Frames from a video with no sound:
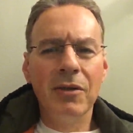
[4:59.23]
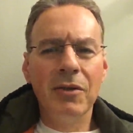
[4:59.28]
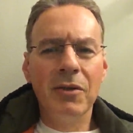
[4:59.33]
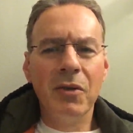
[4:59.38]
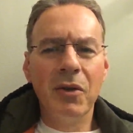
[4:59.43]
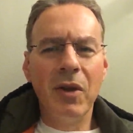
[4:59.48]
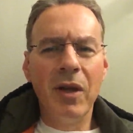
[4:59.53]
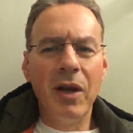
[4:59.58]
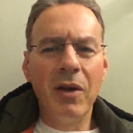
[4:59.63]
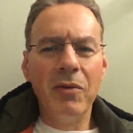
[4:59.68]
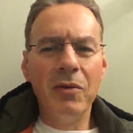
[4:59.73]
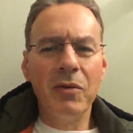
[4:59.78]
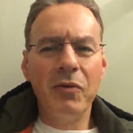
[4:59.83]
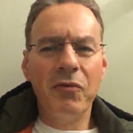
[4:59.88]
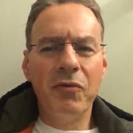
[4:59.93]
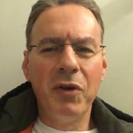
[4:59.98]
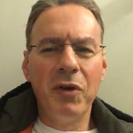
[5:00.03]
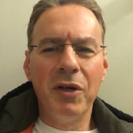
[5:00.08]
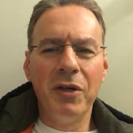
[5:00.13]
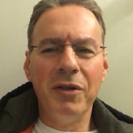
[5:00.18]
So that was
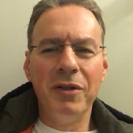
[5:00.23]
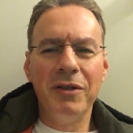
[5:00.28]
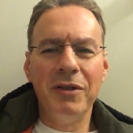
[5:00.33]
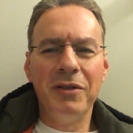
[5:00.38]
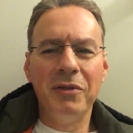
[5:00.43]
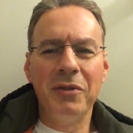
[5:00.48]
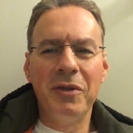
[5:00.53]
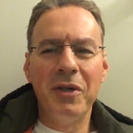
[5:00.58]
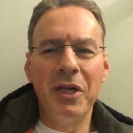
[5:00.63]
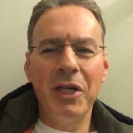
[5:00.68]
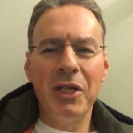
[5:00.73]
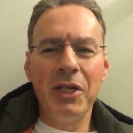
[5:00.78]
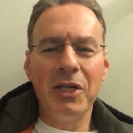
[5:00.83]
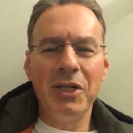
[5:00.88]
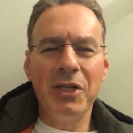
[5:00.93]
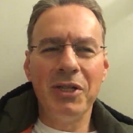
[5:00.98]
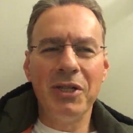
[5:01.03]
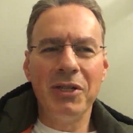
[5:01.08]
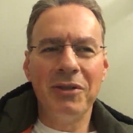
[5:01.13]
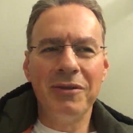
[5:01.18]
very
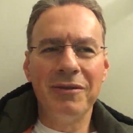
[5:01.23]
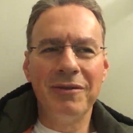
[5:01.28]
strange.